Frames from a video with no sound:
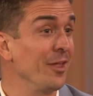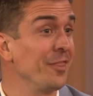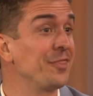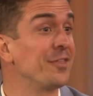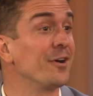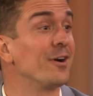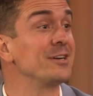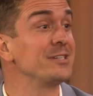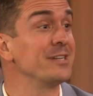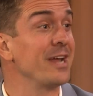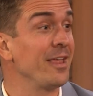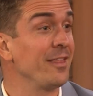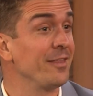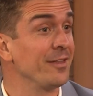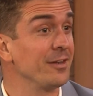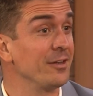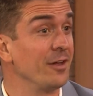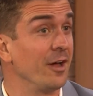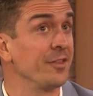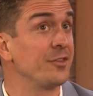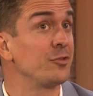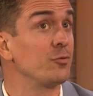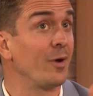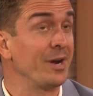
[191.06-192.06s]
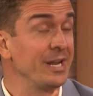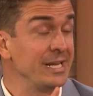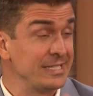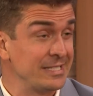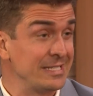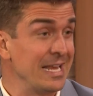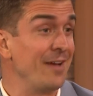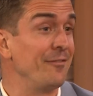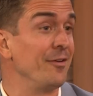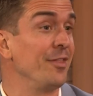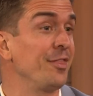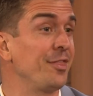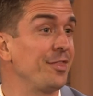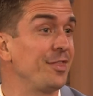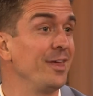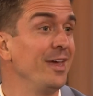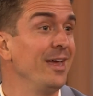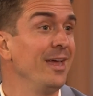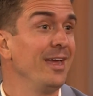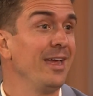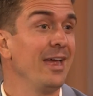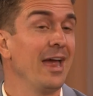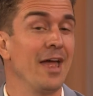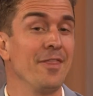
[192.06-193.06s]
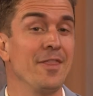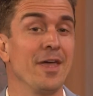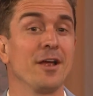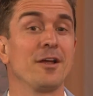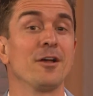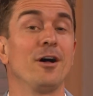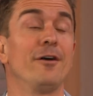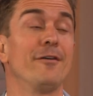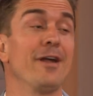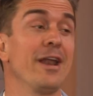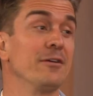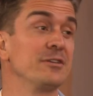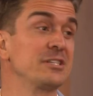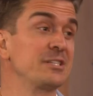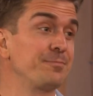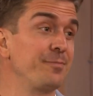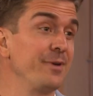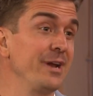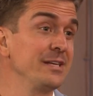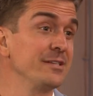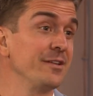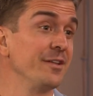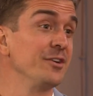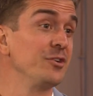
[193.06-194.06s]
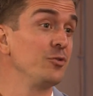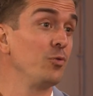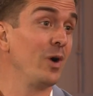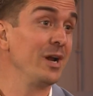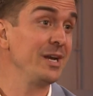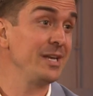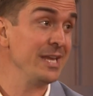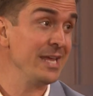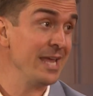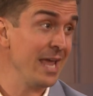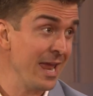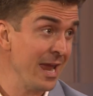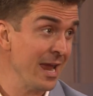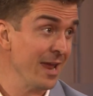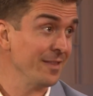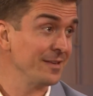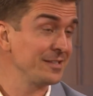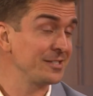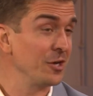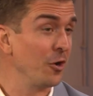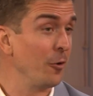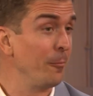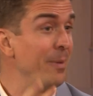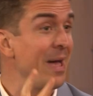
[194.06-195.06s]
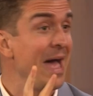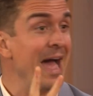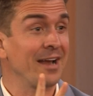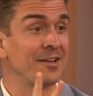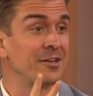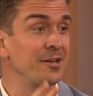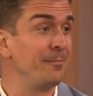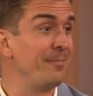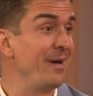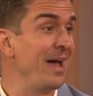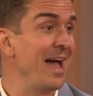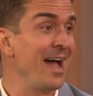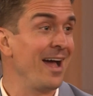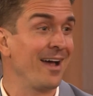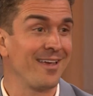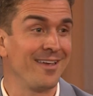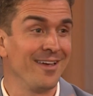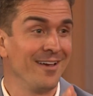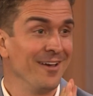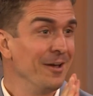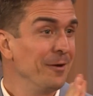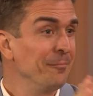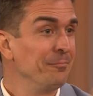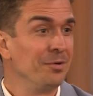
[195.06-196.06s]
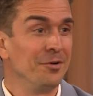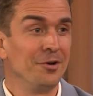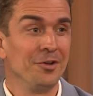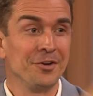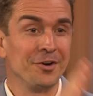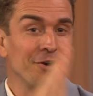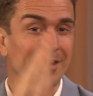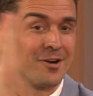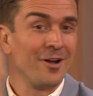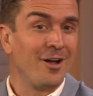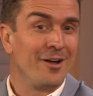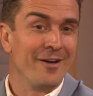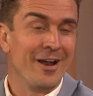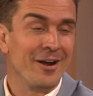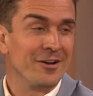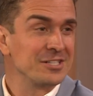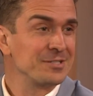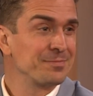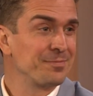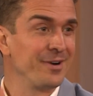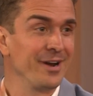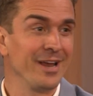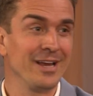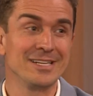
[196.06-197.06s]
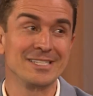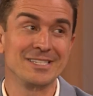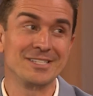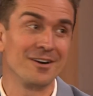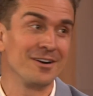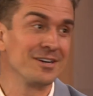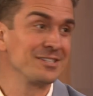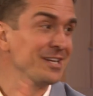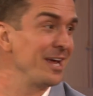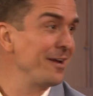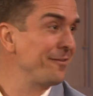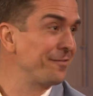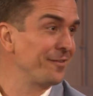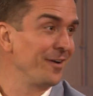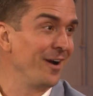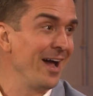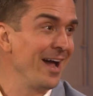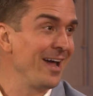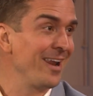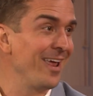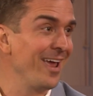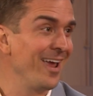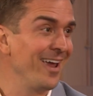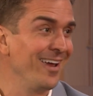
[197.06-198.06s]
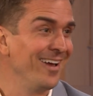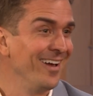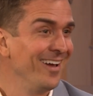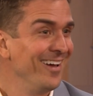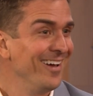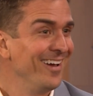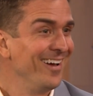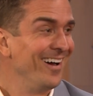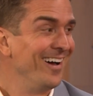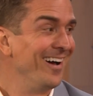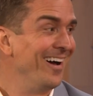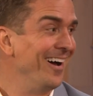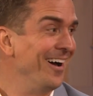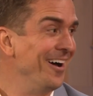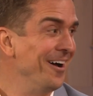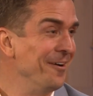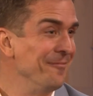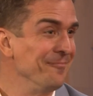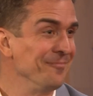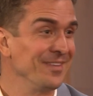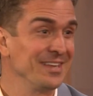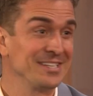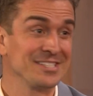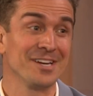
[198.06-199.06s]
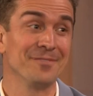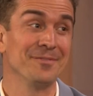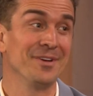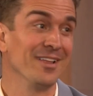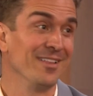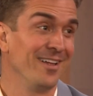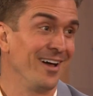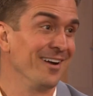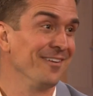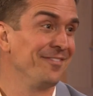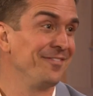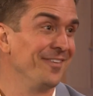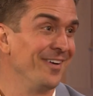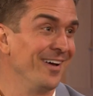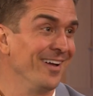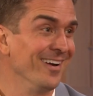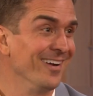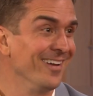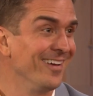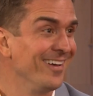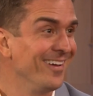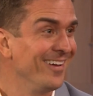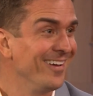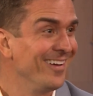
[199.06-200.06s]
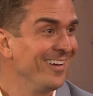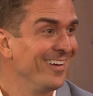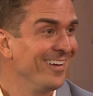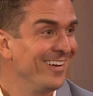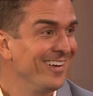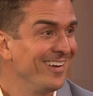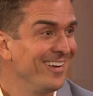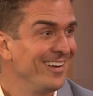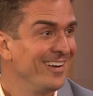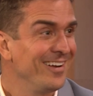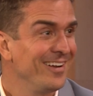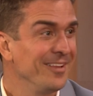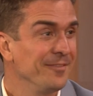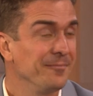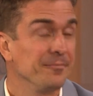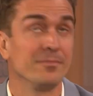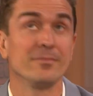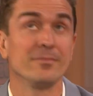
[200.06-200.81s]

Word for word: on Thursday, the uh, 27th, and then Colorado Springs on the 28th. Look so back to back, you. Boulder, Colorado Springs, Thursday, Friday. Amazing. Um, Two of the most beautiful of places in the country yeah.